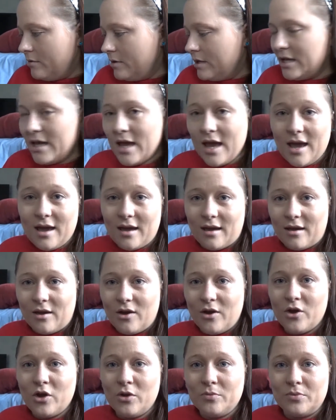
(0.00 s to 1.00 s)
yeah,
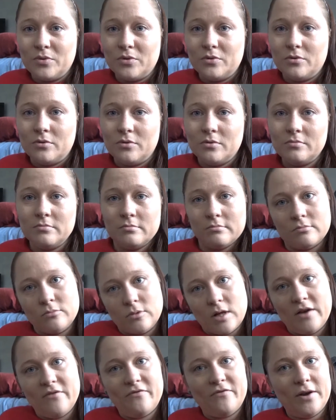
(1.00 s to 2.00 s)
I hope you
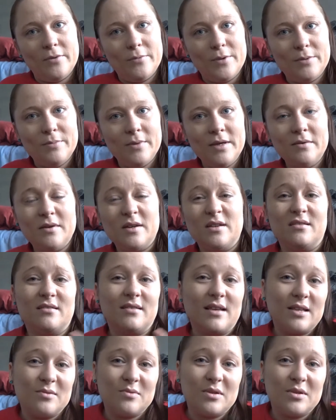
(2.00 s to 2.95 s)
will have fun with me, because that's